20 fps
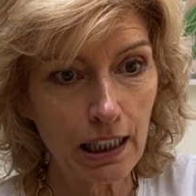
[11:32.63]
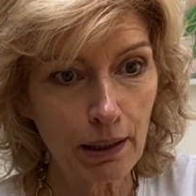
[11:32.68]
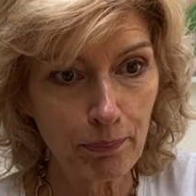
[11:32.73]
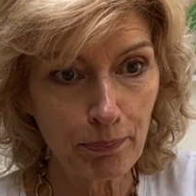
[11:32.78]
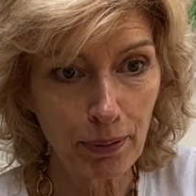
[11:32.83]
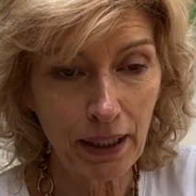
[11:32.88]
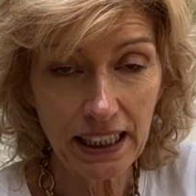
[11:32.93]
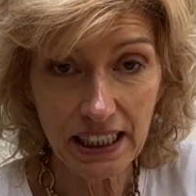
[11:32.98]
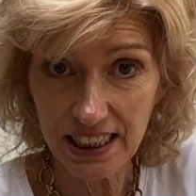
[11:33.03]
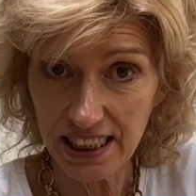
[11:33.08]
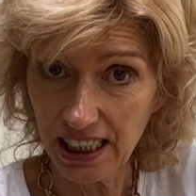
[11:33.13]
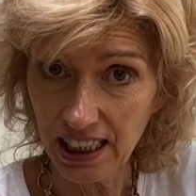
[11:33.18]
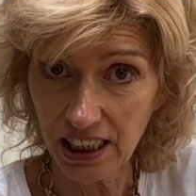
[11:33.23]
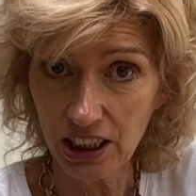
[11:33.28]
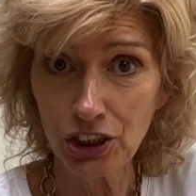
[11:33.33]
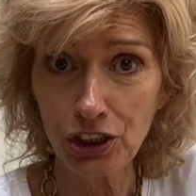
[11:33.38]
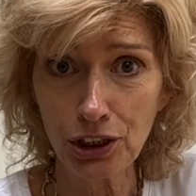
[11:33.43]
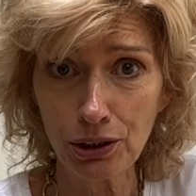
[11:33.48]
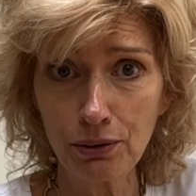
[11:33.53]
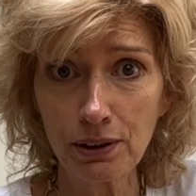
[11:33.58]
painting
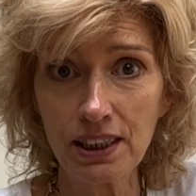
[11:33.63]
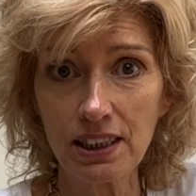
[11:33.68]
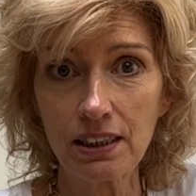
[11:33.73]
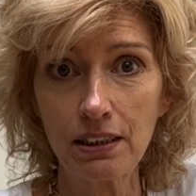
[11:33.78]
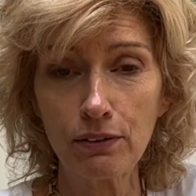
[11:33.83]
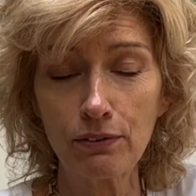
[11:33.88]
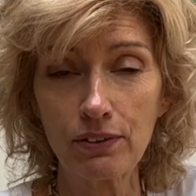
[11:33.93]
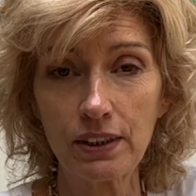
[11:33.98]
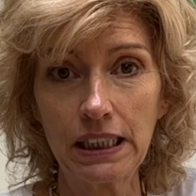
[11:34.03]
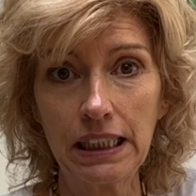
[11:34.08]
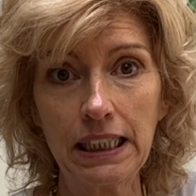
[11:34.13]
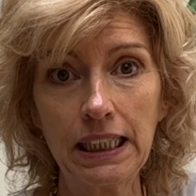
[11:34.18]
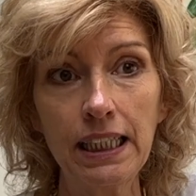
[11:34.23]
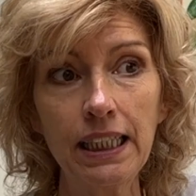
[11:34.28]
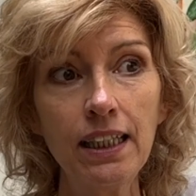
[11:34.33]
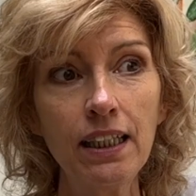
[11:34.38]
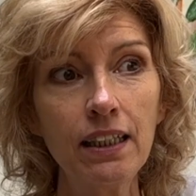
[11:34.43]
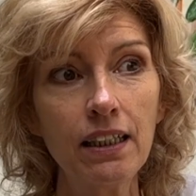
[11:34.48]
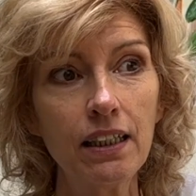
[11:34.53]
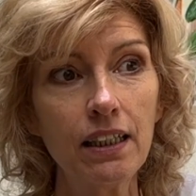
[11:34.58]

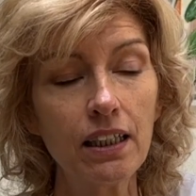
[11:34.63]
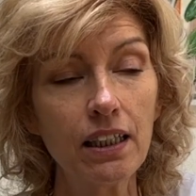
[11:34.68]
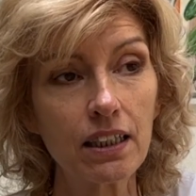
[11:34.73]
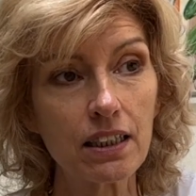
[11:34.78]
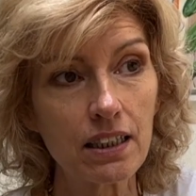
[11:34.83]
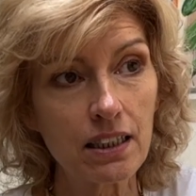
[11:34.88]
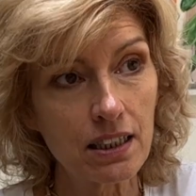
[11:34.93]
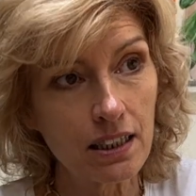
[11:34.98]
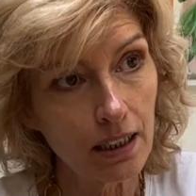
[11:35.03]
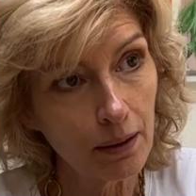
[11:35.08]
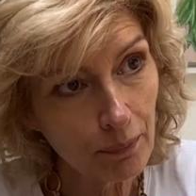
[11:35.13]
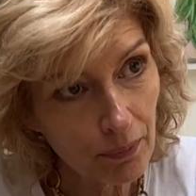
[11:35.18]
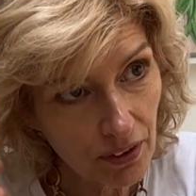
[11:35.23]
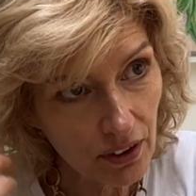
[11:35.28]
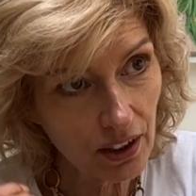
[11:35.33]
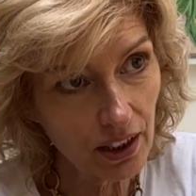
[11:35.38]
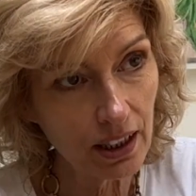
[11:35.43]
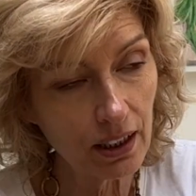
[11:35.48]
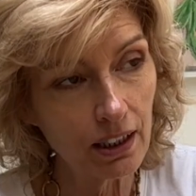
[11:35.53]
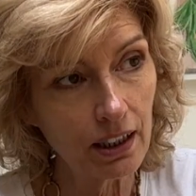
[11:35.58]
intuitively,
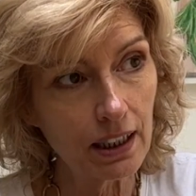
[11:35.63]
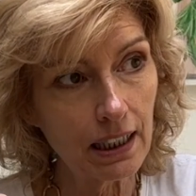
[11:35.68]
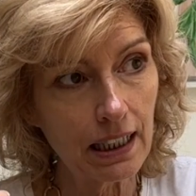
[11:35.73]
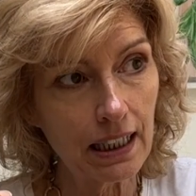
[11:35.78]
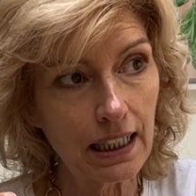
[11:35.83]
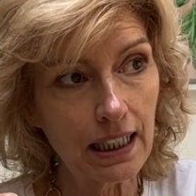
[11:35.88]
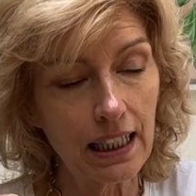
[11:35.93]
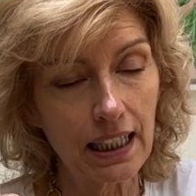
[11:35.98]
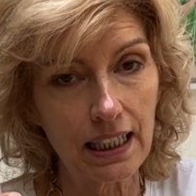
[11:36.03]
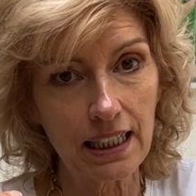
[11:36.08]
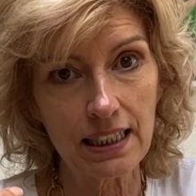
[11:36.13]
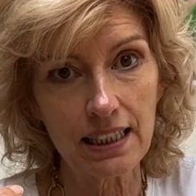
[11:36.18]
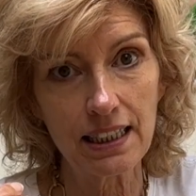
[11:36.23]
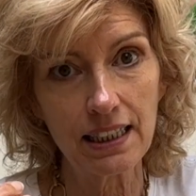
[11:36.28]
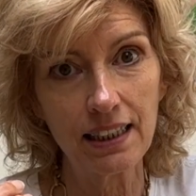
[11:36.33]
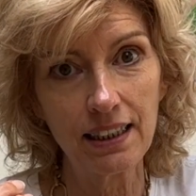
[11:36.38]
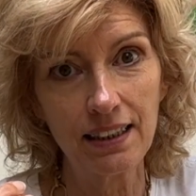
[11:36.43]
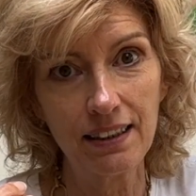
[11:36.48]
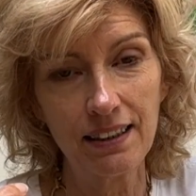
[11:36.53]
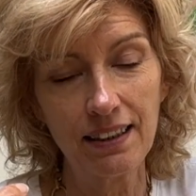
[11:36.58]
something kicks
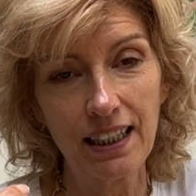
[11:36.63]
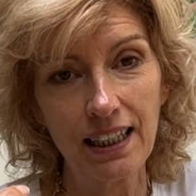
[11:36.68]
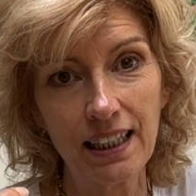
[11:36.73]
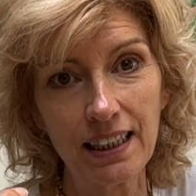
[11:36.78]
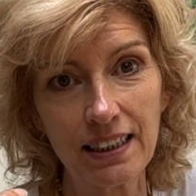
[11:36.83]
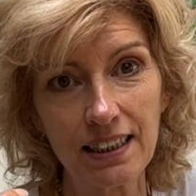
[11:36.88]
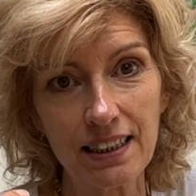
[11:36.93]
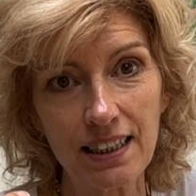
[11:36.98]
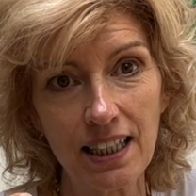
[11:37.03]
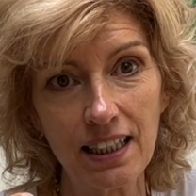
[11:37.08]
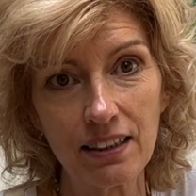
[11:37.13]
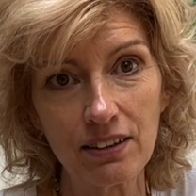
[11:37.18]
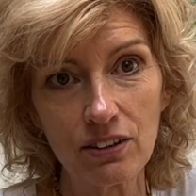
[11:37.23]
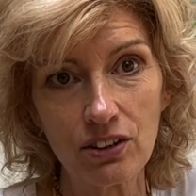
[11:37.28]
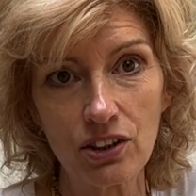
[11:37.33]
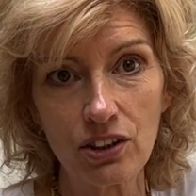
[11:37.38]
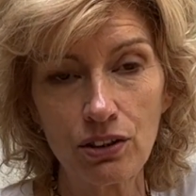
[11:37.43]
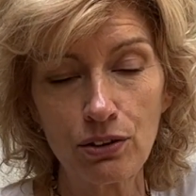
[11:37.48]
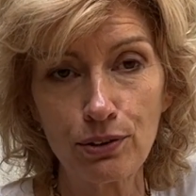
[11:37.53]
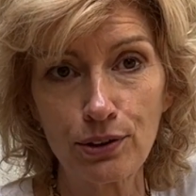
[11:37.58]
in and tells
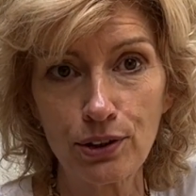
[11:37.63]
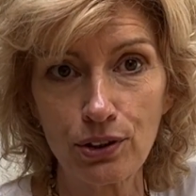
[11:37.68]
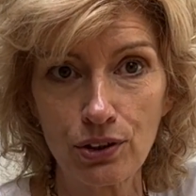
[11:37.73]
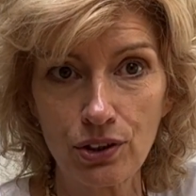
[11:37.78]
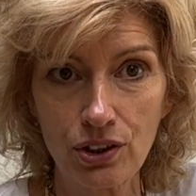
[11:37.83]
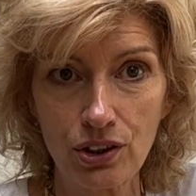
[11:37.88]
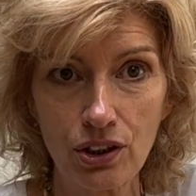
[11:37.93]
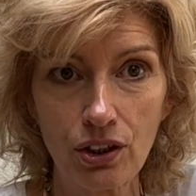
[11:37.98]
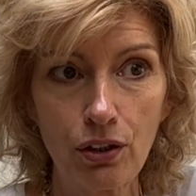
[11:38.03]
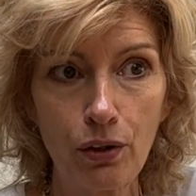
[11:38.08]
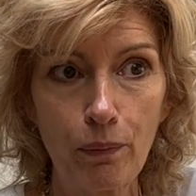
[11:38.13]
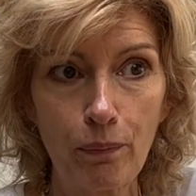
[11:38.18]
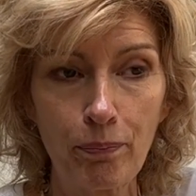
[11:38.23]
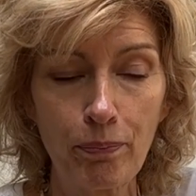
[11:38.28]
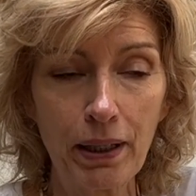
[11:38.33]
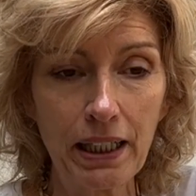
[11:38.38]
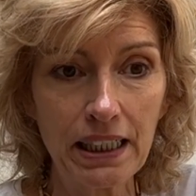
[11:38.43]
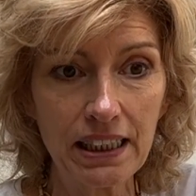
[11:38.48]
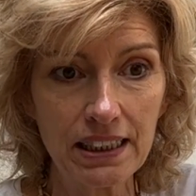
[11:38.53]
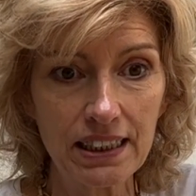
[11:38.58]
you to start
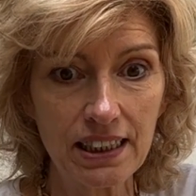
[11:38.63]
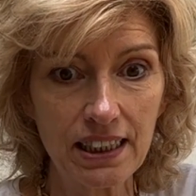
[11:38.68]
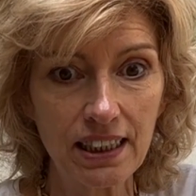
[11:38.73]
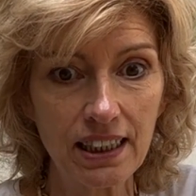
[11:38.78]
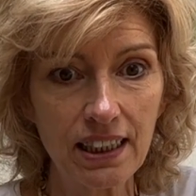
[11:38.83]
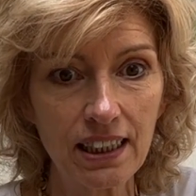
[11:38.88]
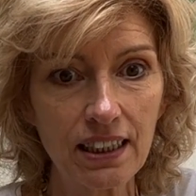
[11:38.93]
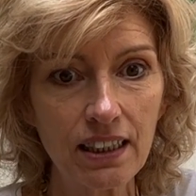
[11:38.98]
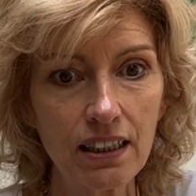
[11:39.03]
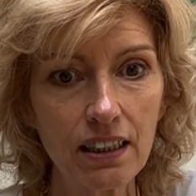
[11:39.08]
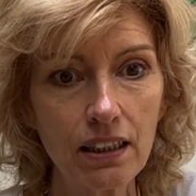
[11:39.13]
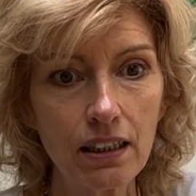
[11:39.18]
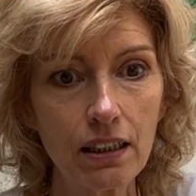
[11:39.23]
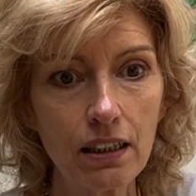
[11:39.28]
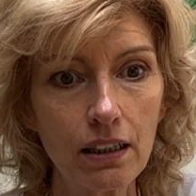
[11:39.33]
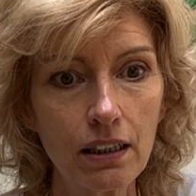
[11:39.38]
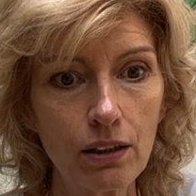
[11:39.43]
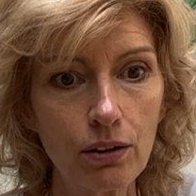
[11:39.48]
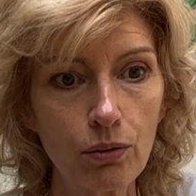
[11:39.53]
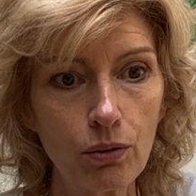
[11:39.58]
painting
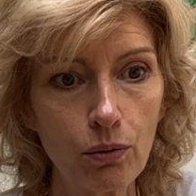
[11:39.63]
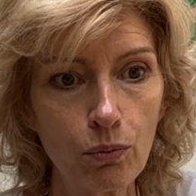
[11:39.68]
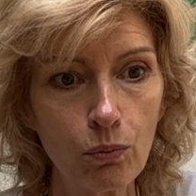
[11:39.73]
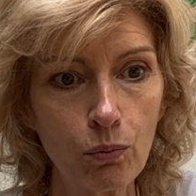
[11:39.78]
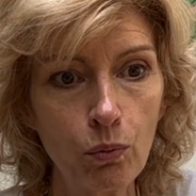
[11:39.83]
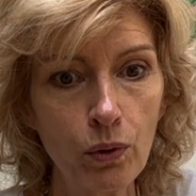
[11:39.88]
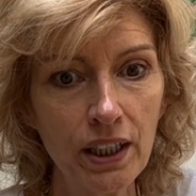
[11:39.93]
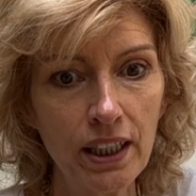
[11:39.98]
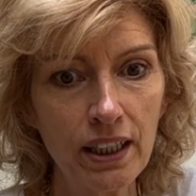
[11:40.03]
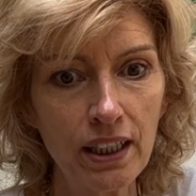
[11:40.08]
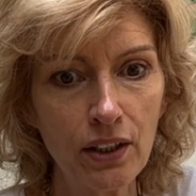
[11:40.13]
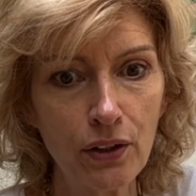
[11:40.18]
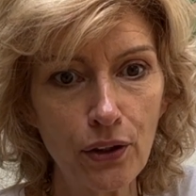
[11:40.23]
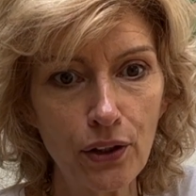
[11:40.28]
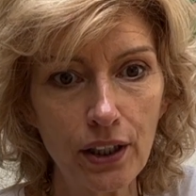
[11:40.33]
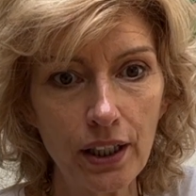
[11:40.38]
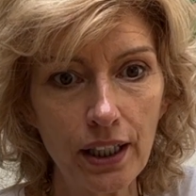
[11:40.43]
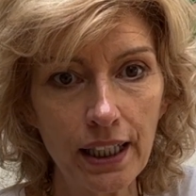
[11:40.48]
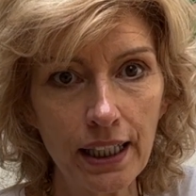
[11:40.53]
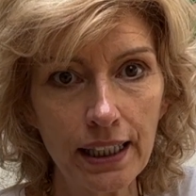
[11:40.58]
with
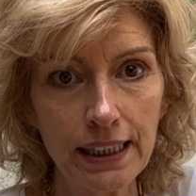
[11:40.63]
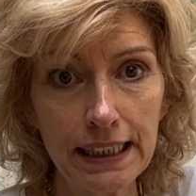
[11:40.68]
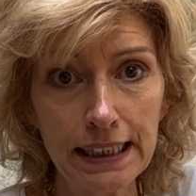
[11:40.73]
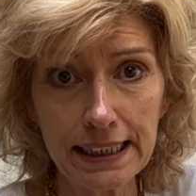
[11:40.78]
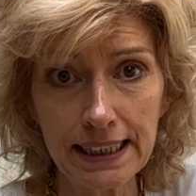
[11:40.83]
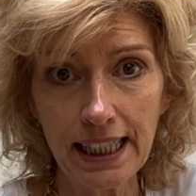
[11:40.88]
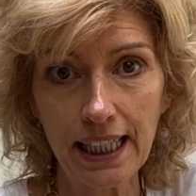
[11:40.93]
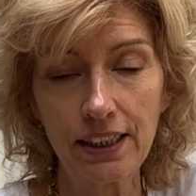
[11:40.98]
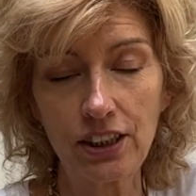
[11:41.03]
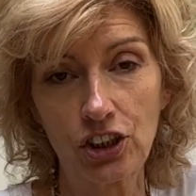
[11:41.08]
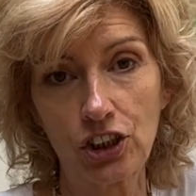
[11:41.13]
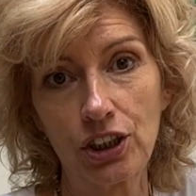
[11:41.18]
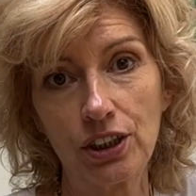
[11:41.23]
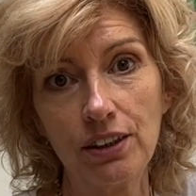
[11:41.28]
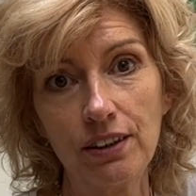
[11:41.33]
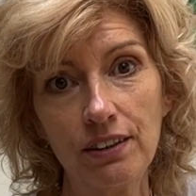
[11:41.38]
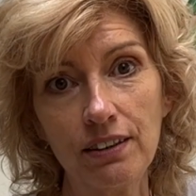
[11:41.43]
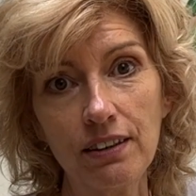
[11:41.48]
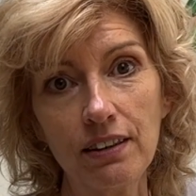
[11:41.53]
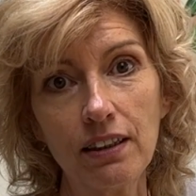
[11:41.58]
an
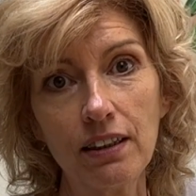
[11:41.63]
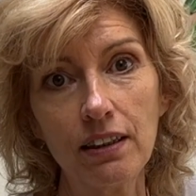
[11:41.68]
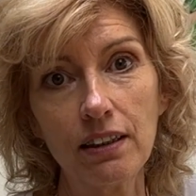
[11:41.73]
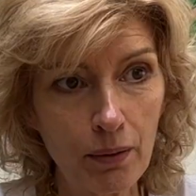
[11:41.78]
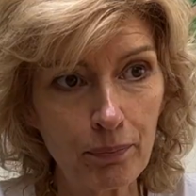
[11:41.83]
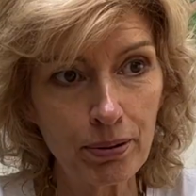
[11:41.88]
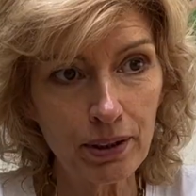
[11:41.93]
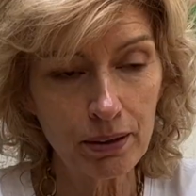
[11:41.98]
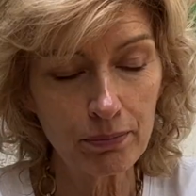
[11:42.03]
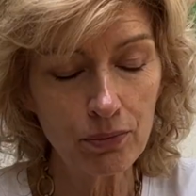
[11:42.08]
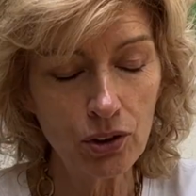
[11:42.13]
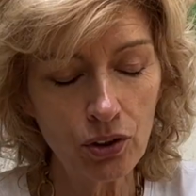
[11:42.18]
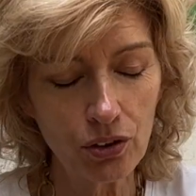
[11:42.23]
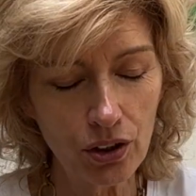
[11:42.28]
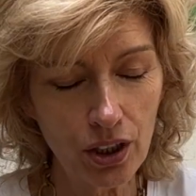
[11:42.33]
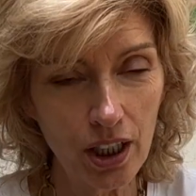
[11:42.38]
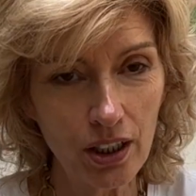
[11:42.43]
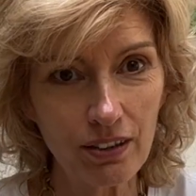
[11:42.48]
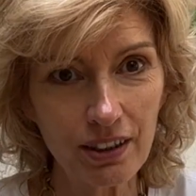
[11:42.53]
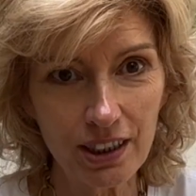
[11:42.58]
intention. But I'm not
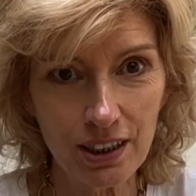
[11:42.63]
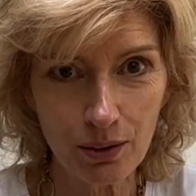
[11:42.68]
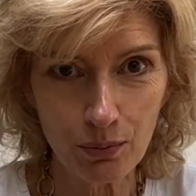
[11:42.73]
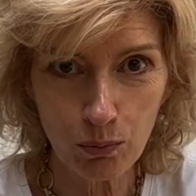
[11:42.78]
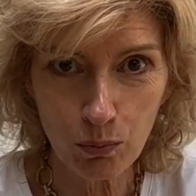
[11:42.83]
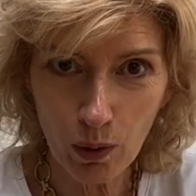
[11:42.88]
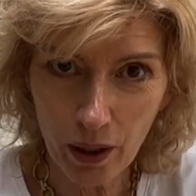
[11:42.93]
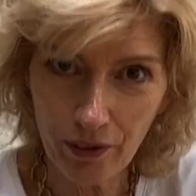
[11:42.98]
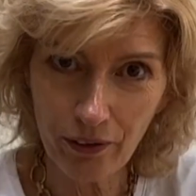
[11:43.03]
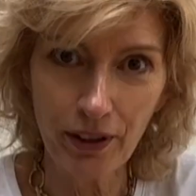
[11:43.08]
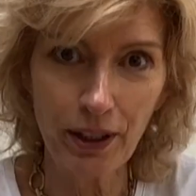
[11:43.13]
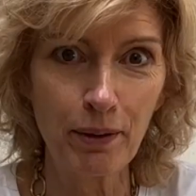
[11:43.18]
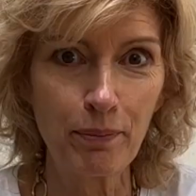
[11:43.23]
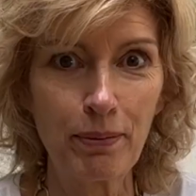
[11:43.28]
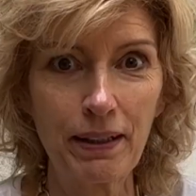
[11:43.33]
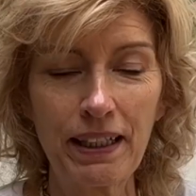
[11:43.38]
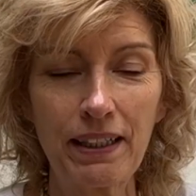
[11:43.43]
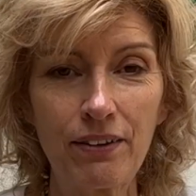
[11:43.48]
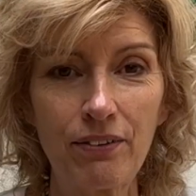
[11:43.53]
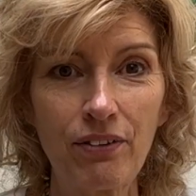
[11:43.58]
going to worry
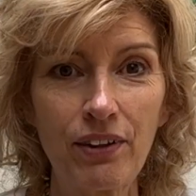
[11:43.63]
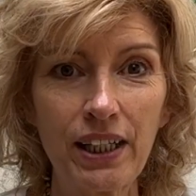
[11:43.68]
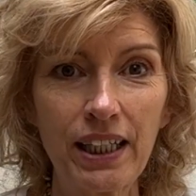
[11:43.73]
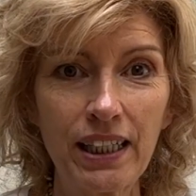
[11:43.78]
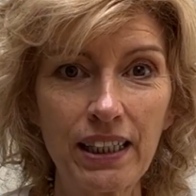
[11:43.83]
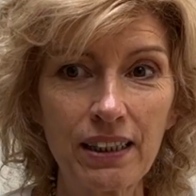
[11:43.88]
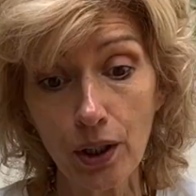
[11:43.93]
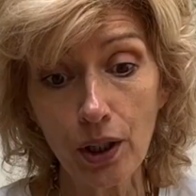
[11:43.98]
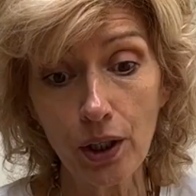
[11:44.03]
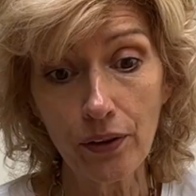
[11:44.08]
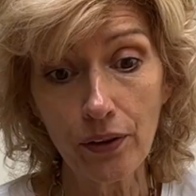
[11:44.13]
about that.